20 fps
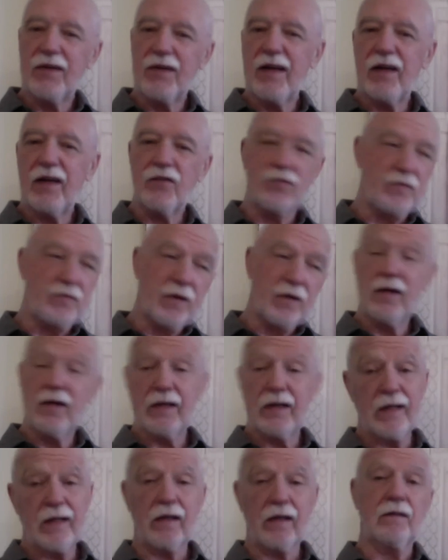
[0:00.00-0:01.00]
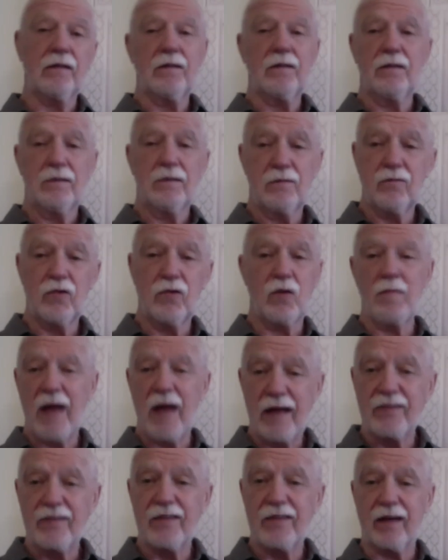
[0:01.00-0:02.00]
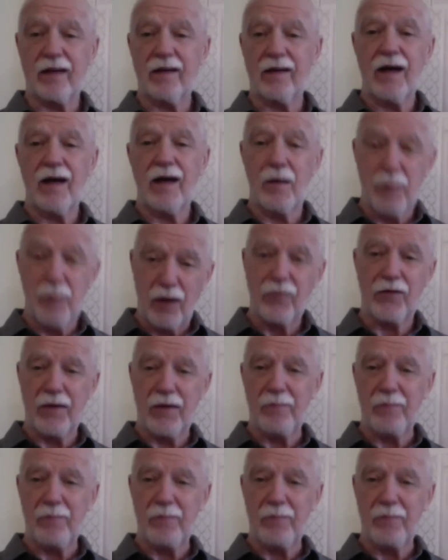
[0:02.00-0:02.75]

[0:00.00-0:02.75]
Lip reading: has very little romantic about them.